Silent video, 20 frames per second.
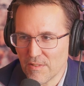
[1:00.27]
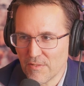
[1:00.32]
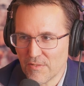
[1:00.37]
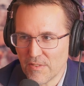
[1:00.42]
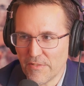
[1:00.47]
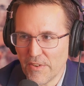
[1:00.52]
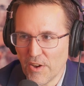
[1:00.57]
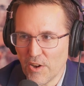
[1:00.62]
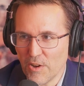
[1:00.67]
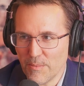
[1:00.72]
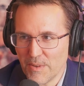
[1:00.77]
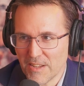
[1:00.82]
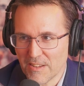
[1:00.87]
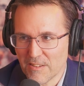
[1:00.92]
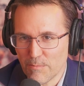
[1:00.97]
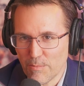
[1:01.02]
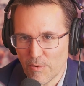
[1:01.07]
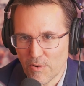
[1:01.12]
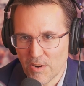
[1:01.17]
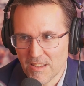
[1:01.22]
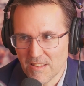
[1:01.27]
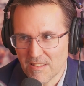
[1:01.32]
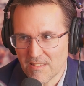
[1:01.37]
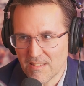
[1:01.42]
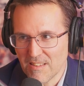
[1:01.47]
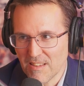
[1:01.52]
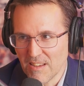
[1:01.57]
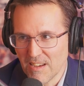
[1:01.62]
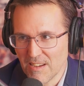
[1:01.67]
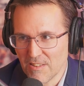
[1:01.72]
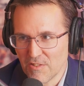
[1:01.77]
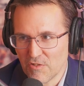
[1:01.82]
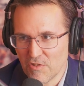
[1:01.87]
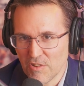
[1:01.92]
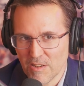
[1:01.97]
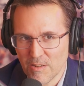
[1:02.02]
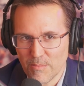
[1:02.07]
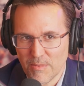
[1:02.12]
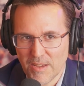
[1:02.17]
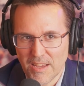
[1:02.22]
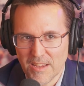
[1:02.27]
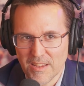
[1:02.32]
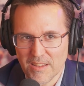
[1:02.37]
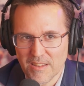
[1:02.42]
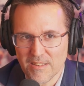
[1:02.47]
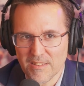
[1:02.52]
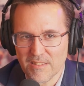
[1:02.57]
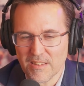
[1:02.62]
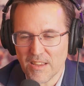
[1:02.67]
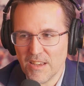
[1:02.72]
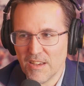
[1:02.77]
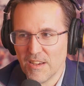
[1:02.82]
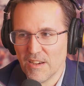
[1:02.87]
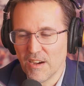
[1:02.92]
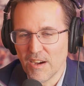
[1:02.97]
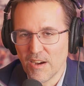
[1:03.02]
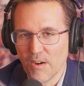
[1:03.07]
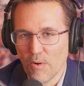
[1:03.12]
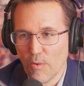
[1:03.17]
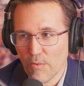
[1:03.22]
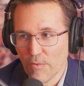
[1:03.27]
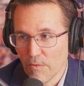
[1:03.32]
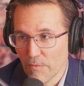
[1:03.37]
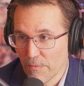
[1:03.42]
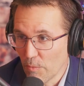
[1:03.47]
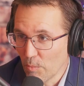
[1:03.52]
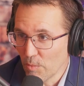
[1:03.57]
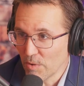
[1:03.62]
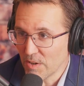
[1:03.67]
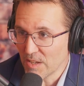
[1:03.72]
of development experience. Jim is over 40